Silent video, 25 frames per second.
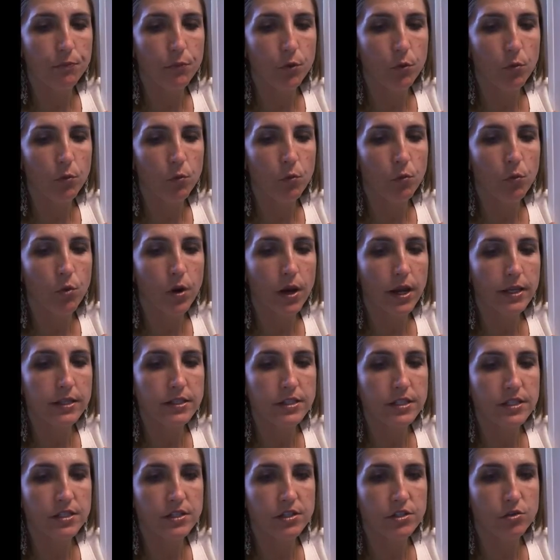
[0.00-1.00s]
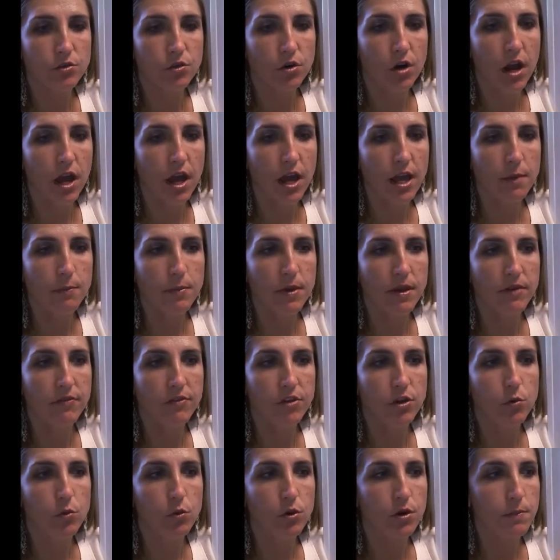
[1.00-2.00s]
way to describe if
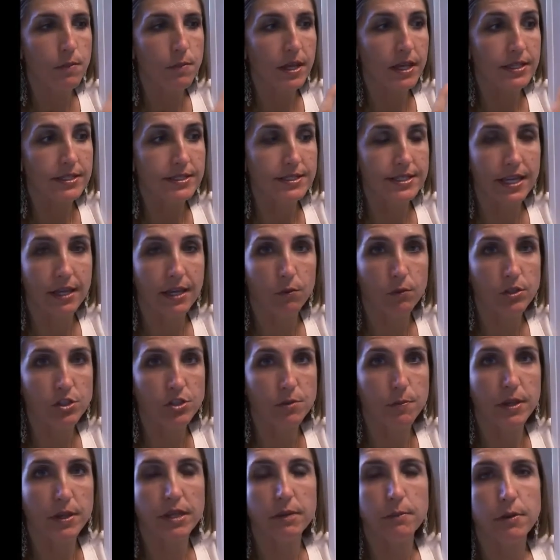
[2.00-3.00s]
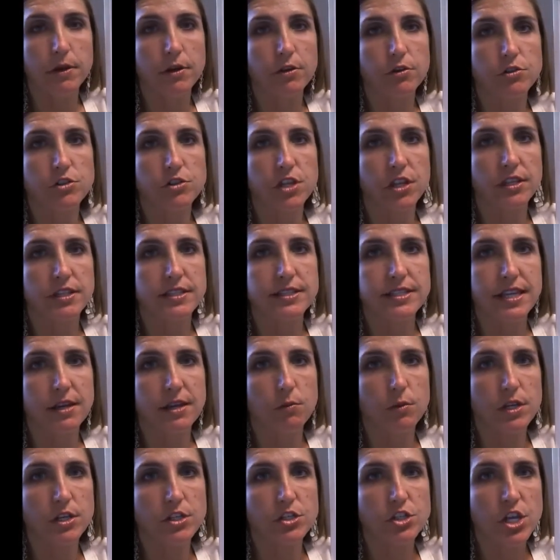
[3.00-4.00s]
you were to make a sandwich, a peanut butter and jelly
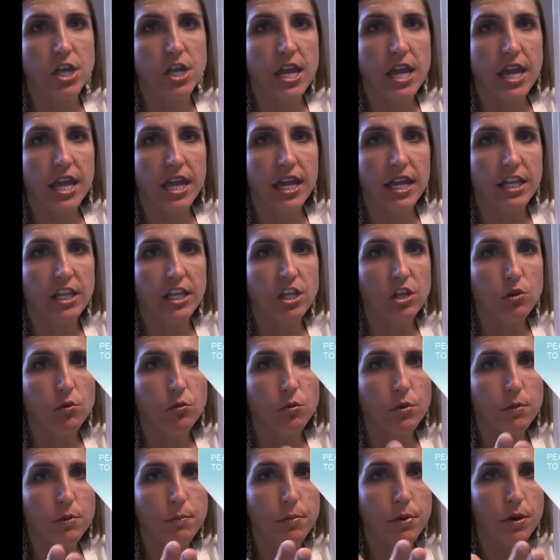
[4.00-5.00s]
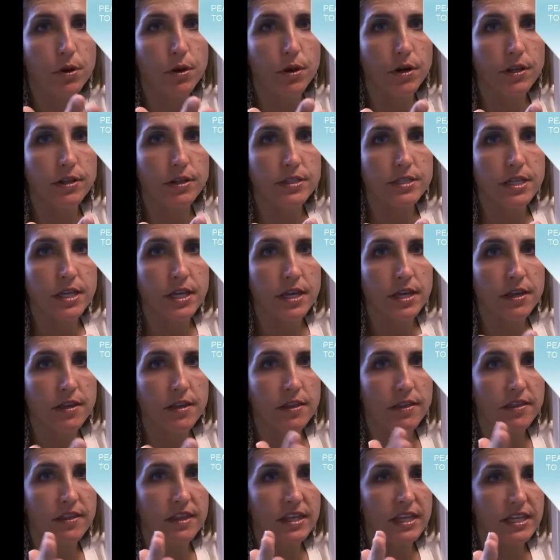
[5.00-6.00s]
sandwich, and you would put
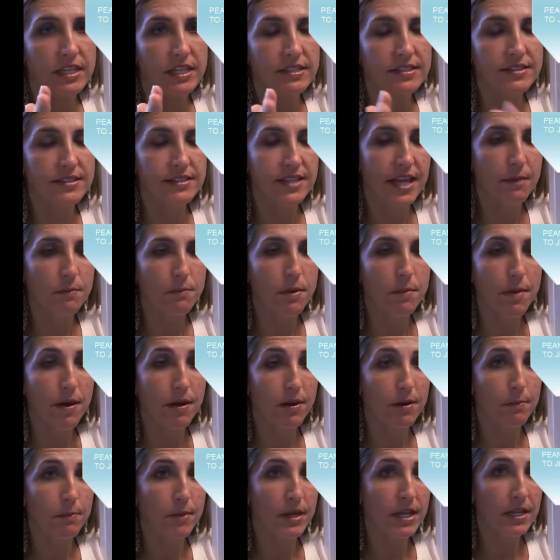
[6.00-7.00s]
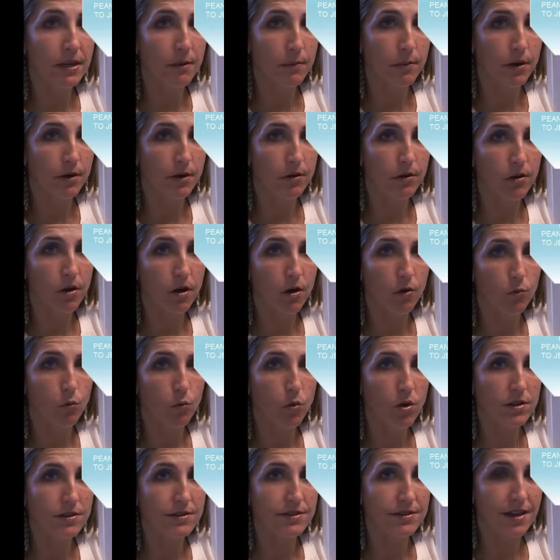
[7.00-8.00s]
the same amount of peanut butter on
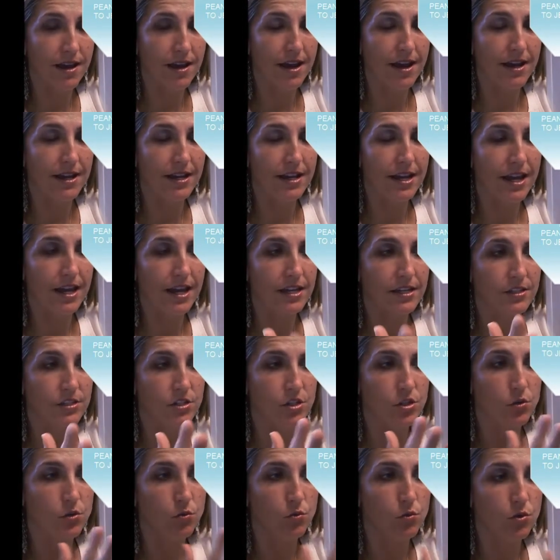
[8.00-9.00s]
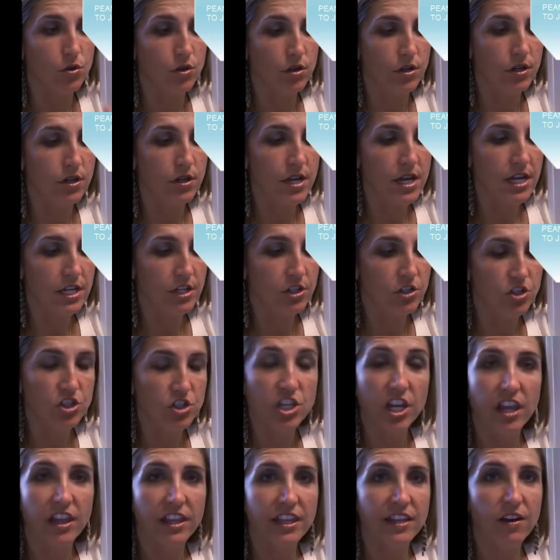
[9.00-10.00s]
one side as you would
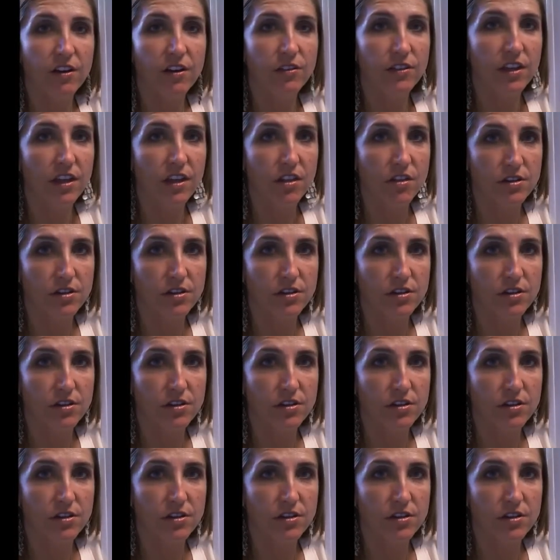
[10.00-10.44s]
jelly on the other